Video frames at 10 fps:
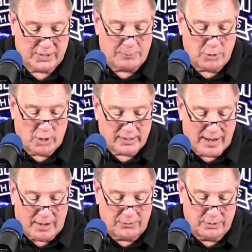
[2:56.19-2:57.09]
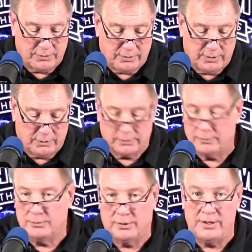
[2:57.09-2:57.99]
I'm not counting the
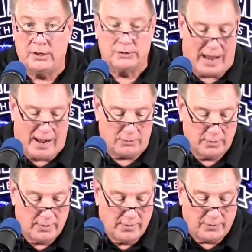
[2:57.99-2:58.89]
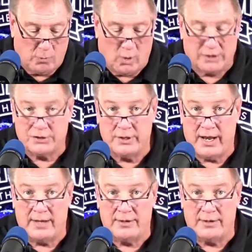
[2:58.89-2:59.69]
kneel down that Washington had